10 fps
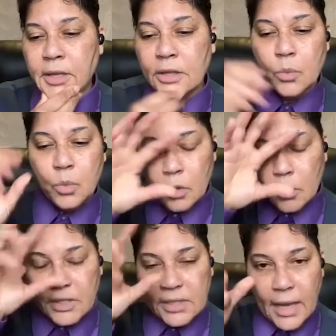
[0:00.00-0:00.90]
in the
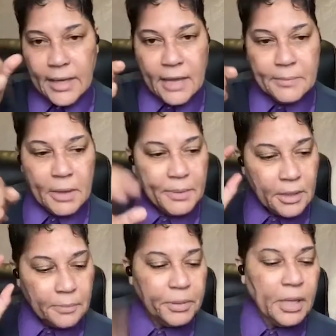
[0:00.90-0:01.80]
world that I came up
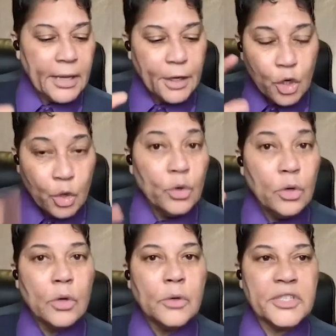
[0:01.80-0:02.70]
in, playing
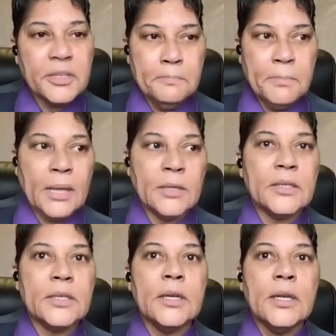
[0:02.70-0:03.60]
girls
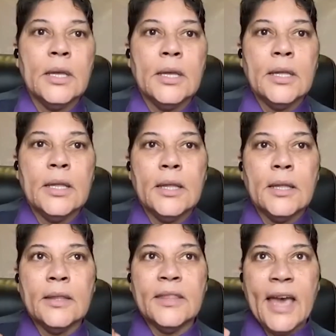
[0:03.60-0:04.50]
meant
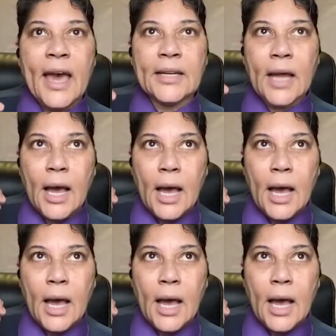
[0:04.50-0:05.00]
that